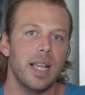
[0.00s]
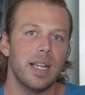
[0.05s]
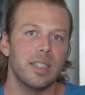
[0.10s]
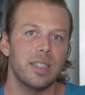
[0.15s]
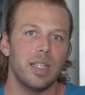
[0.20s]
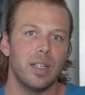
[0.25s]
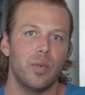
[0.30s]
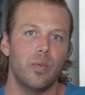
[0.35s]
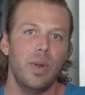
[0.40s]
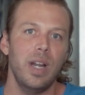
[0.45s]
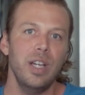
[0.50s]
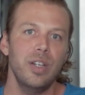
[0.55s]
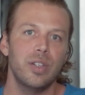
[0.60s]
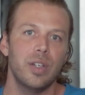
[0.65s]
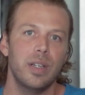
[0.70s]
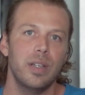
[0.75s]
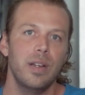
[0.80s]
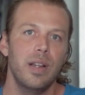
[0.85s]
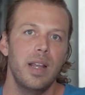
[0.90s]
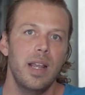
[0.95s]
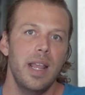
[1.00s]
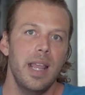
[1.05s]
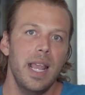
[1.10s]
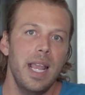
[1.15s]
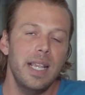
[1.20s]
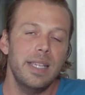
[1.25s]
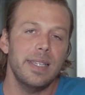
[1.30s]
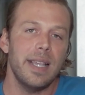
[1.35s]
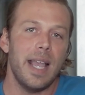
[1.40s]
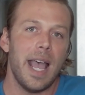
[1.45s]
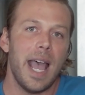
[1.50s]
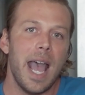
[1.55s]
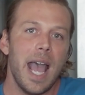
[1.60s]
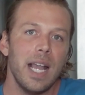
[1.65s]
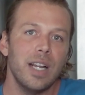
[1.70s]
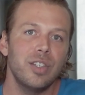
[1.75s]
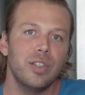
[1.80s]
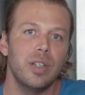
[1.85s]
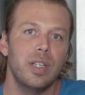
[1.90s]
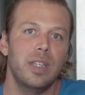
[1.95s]
acceleration is
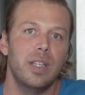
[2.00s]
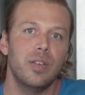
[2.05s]
actually,